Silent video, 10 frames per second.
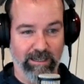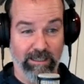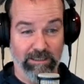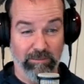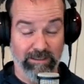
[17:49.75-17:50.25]

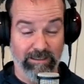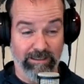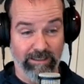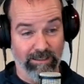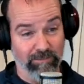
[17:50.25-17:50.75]
announcements
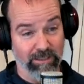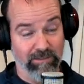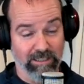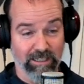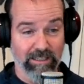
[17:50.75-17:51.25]
and then
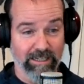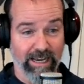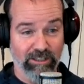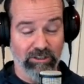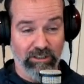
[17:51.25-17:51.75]
maybe another
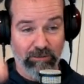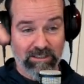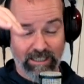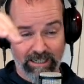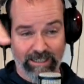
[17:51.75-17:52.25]
national. It was
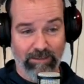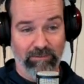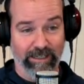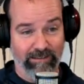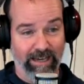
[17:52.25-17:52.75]
cut up
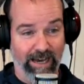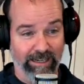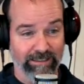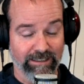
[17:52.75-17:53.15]
like that.